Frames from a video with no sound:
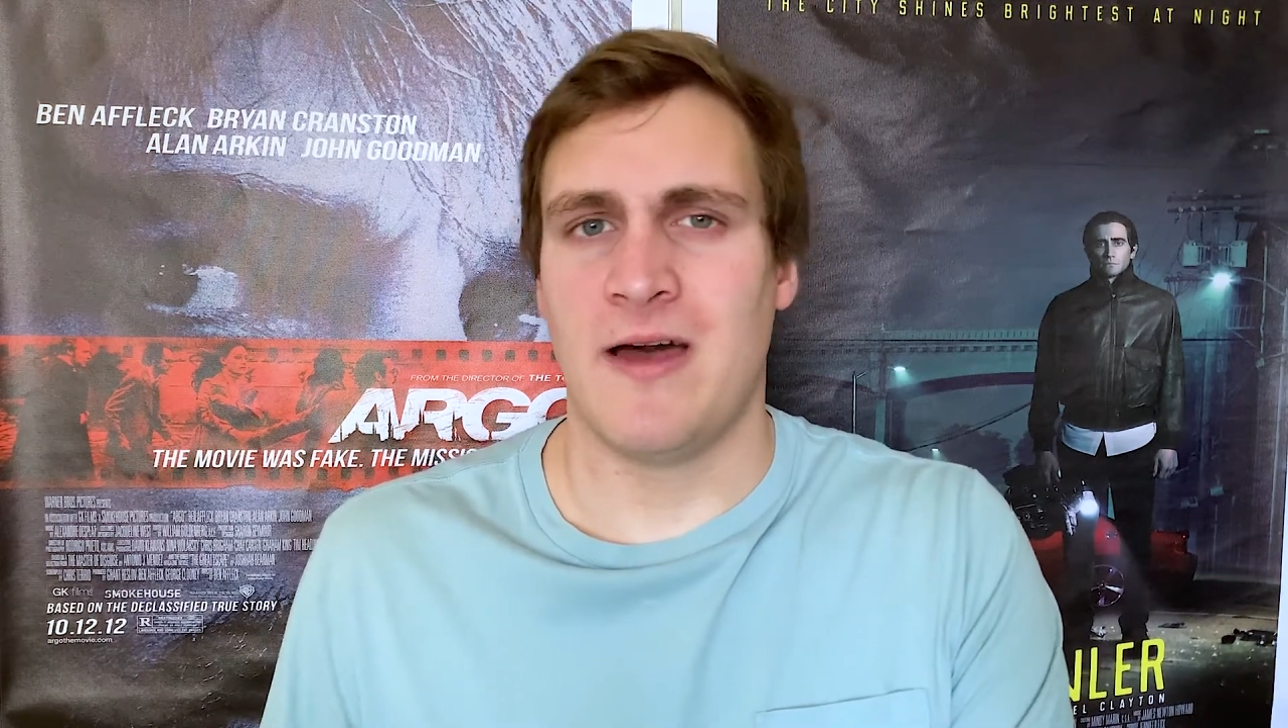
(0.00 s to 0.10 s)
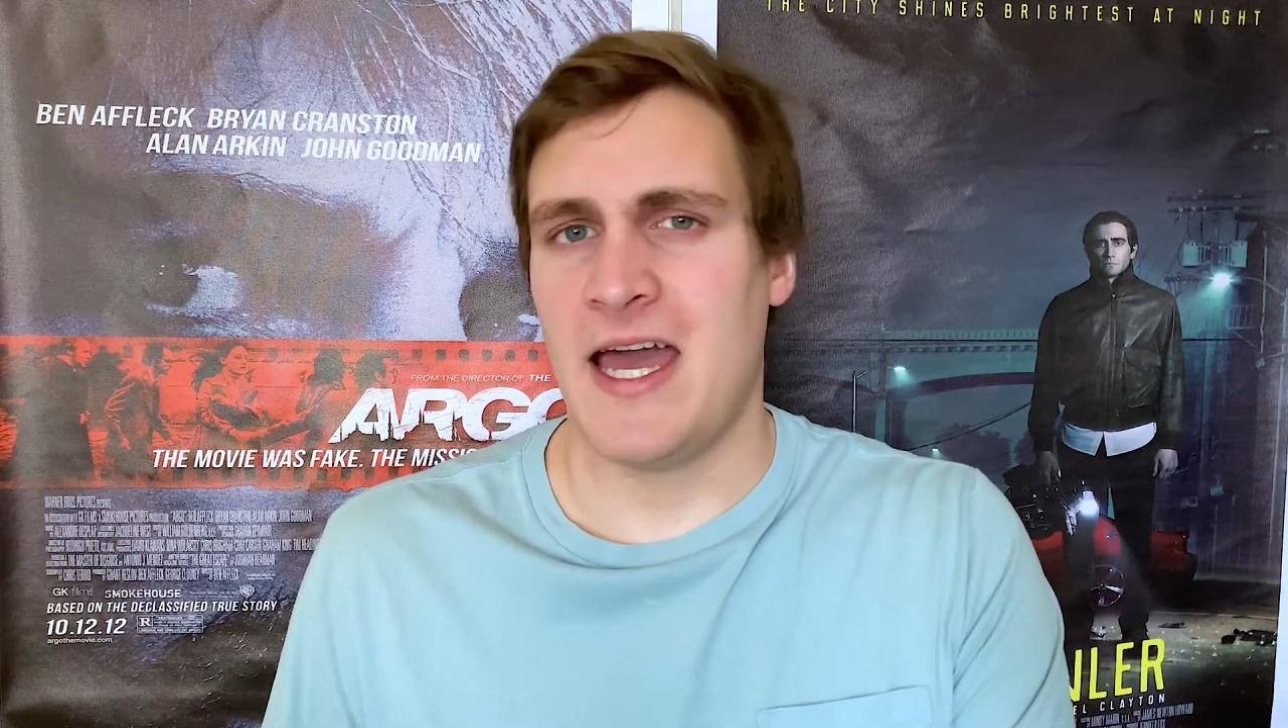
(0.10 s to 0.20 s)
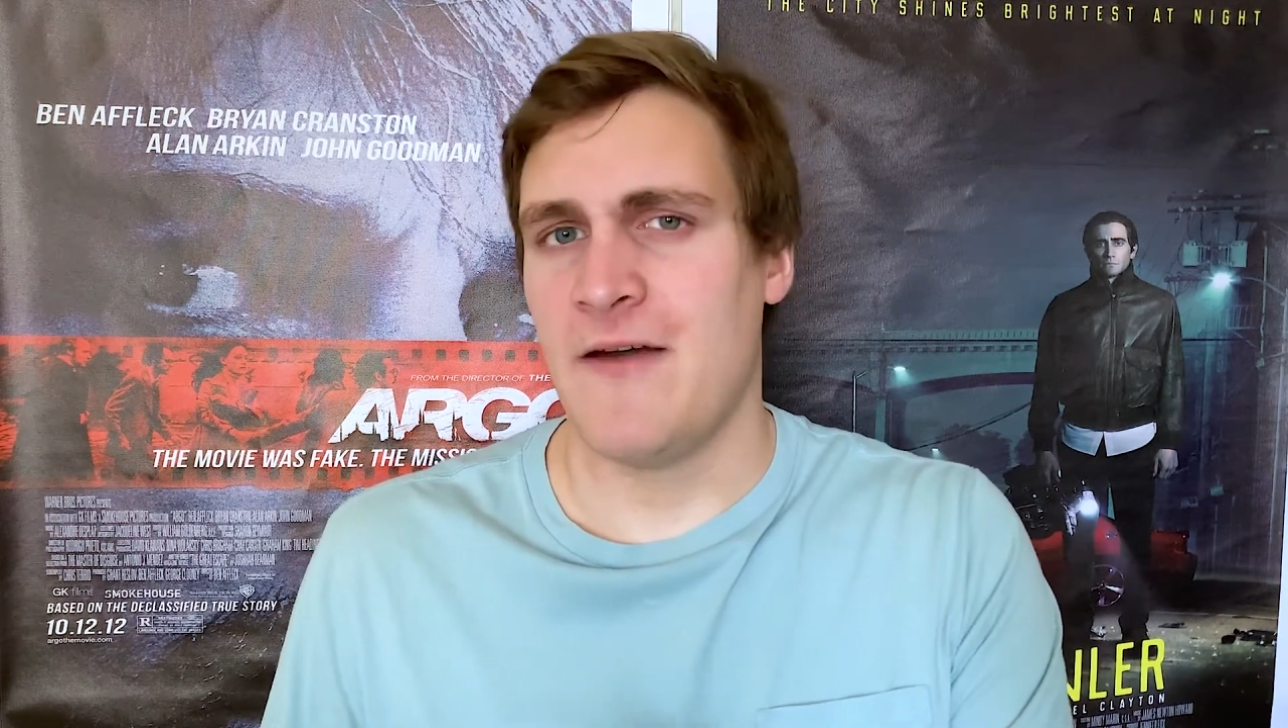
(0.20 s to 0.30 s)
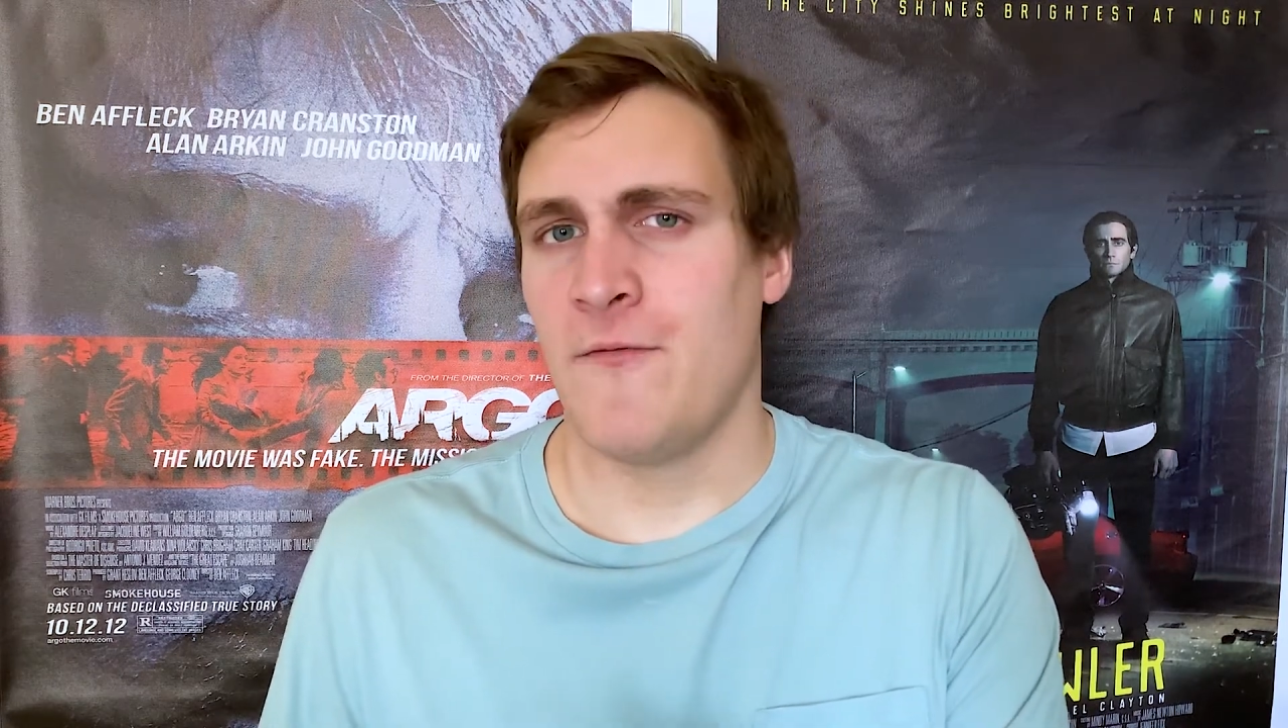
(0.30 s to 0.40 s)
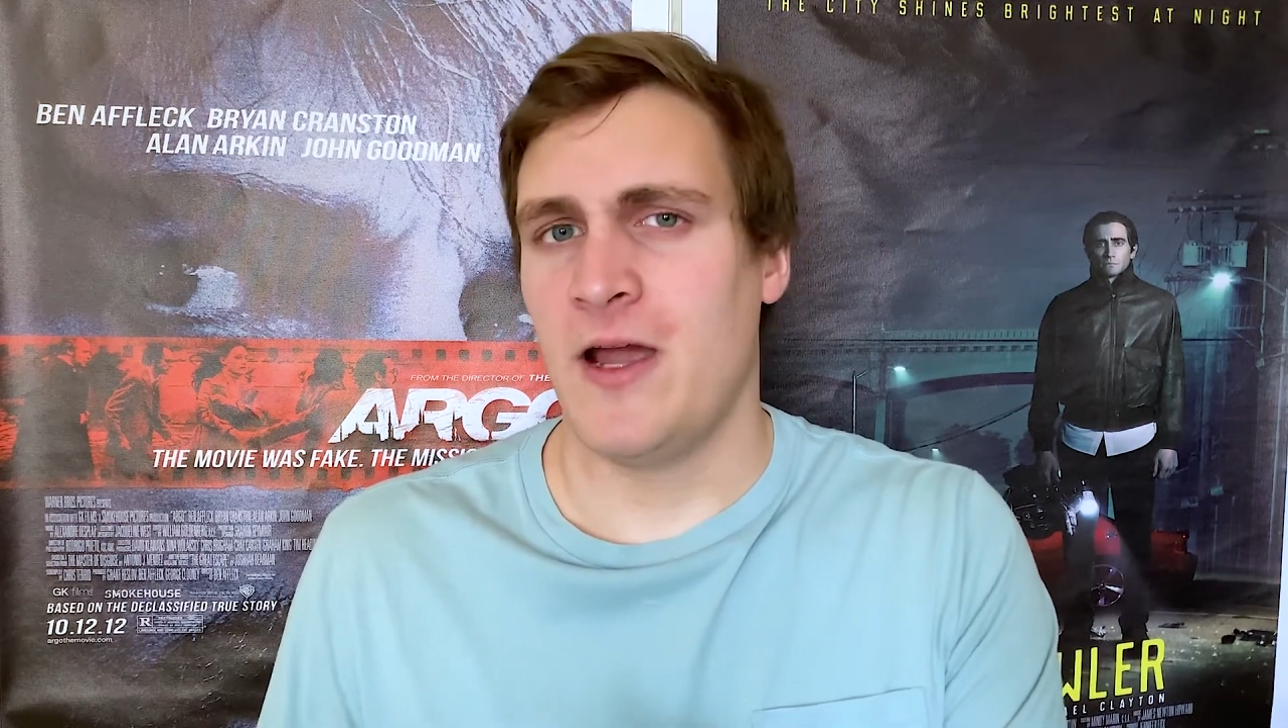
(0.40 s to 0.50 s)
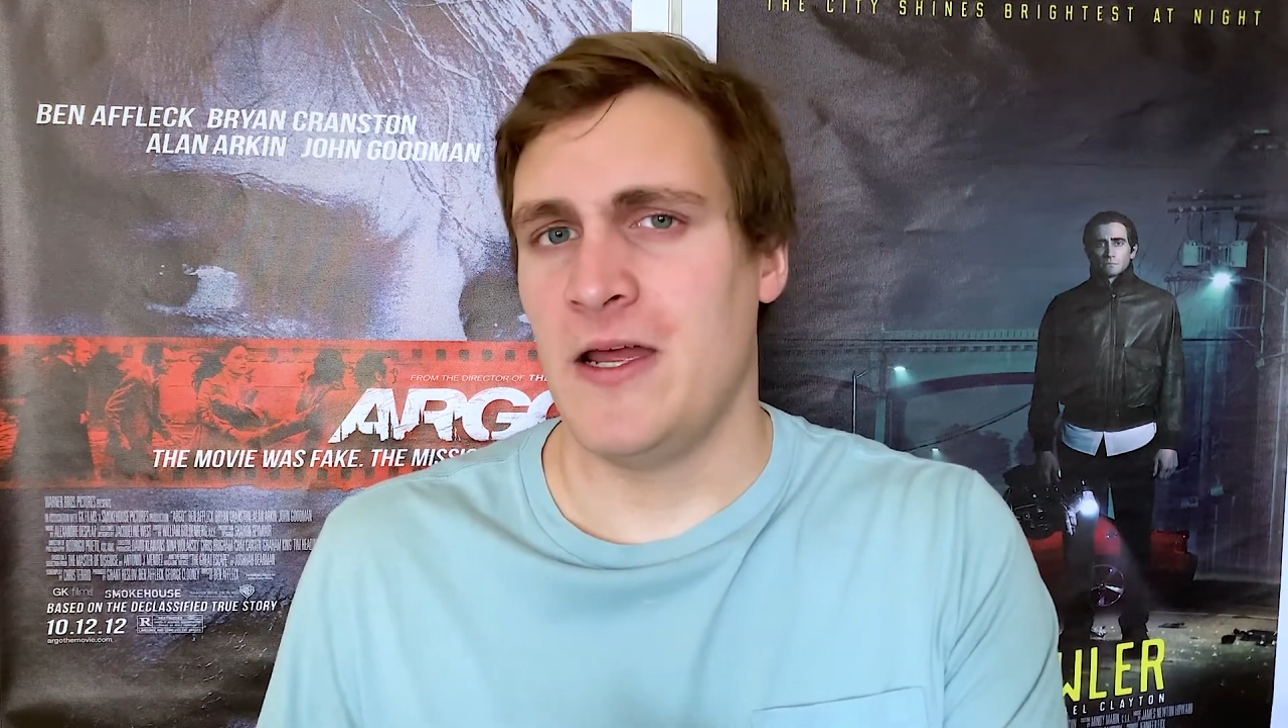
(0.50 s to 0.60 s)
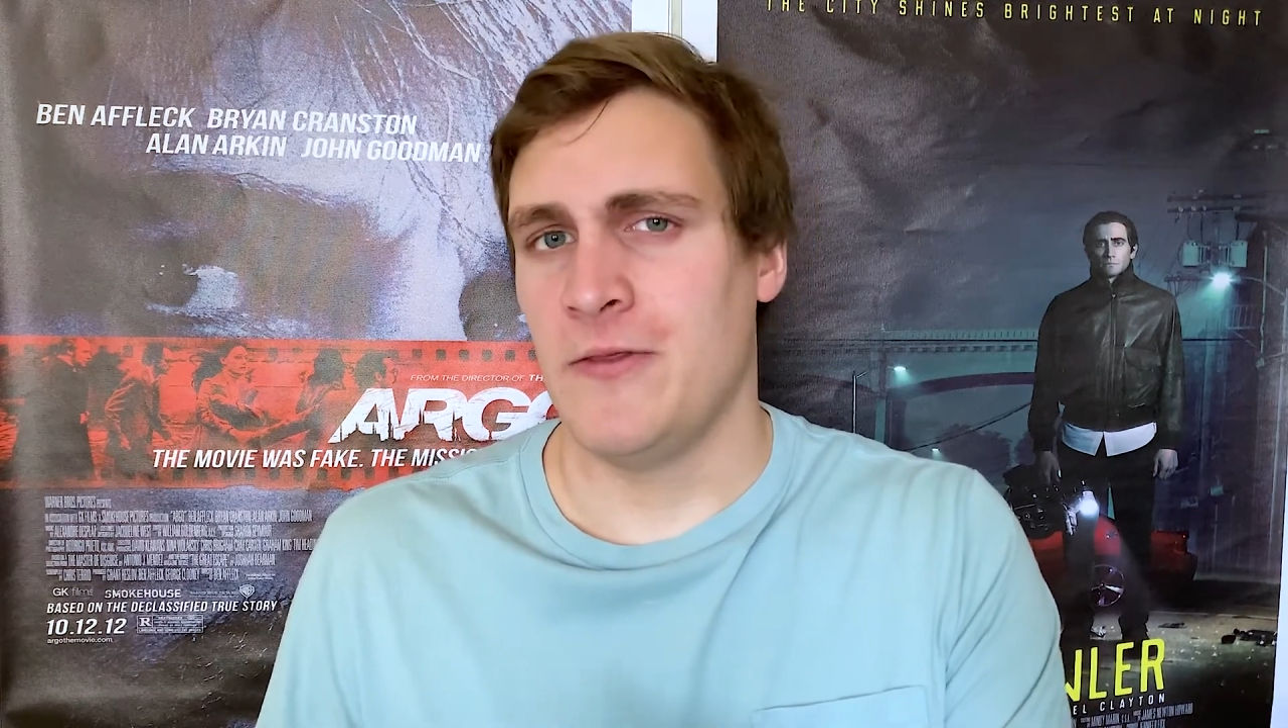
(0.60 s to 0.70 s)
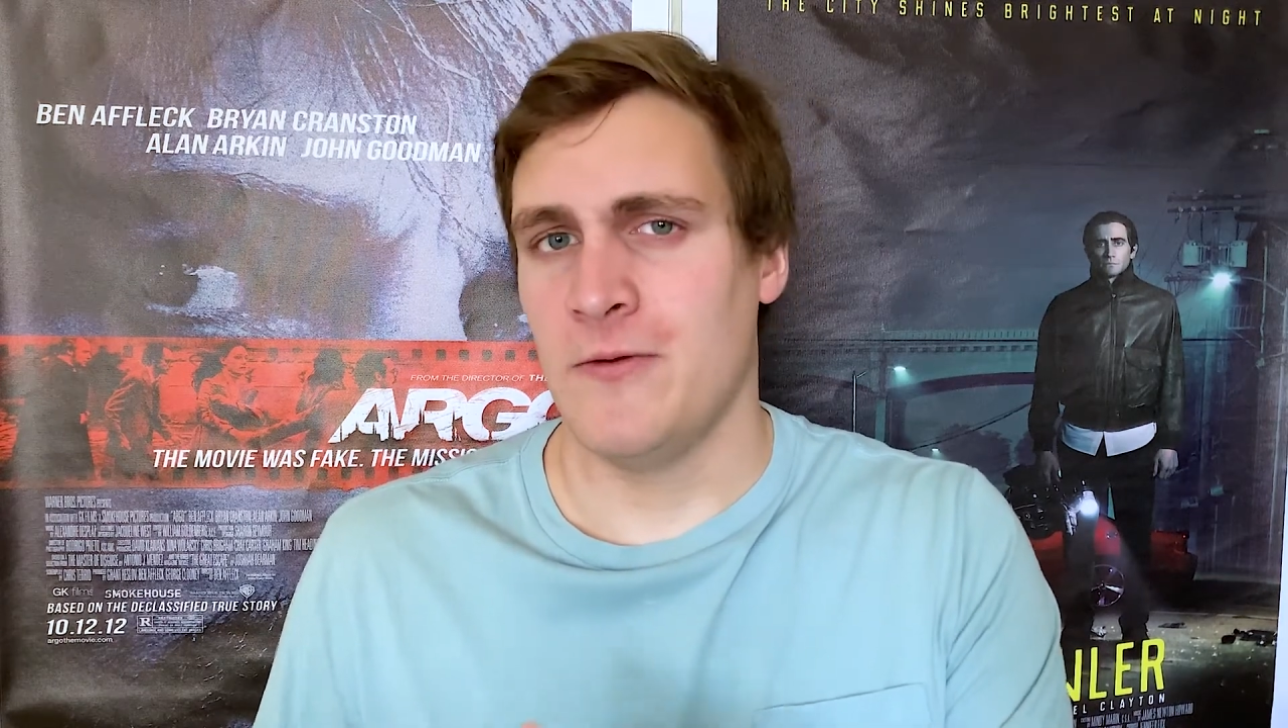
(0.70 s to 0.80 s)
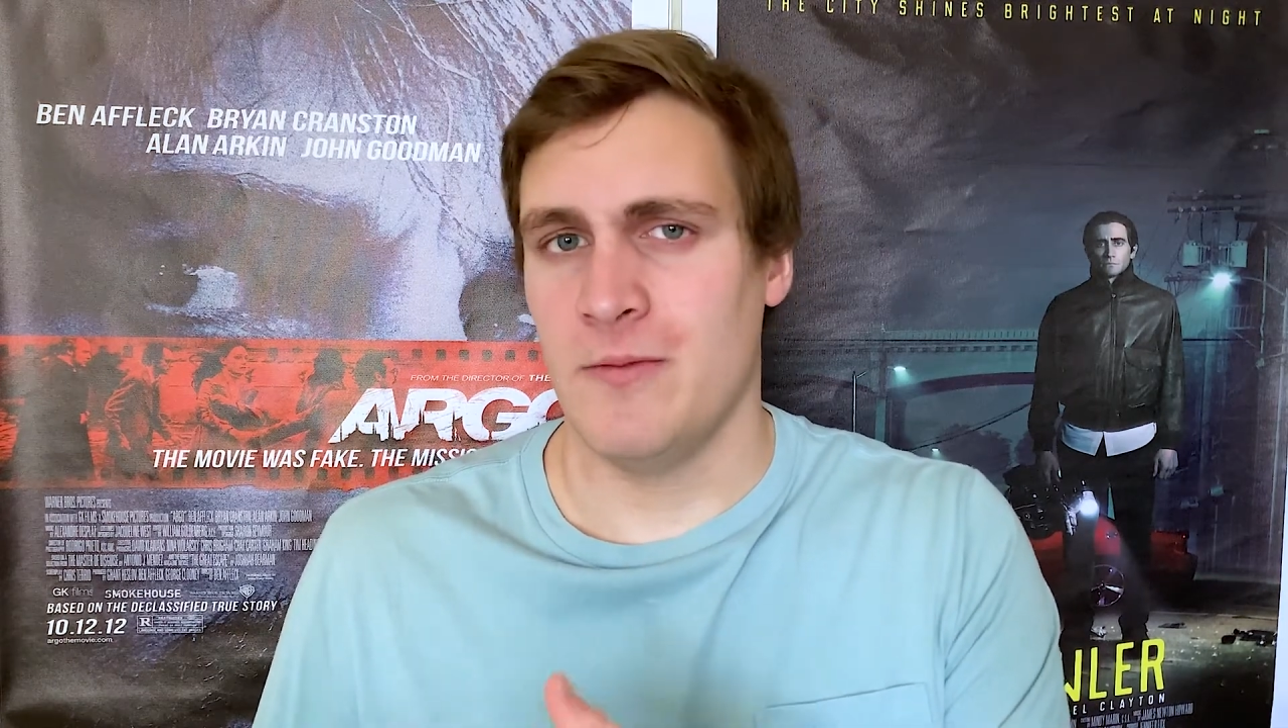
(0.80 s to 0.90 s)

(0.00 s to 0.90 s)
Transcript: halfway through